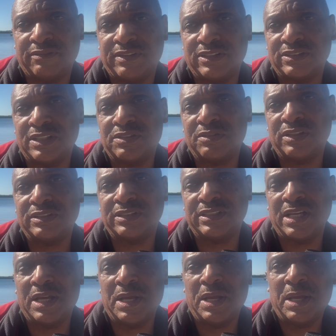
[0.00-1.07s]
If there's interest,
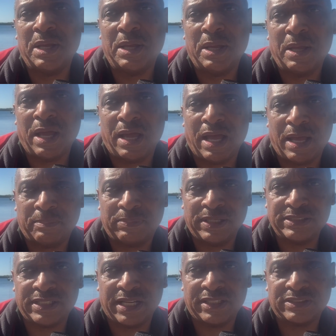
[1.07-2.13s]

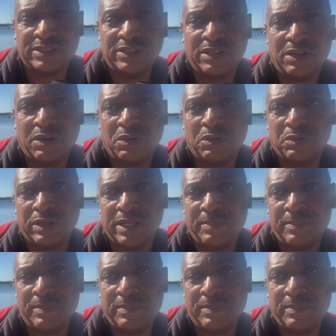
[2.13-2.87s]
please let us know.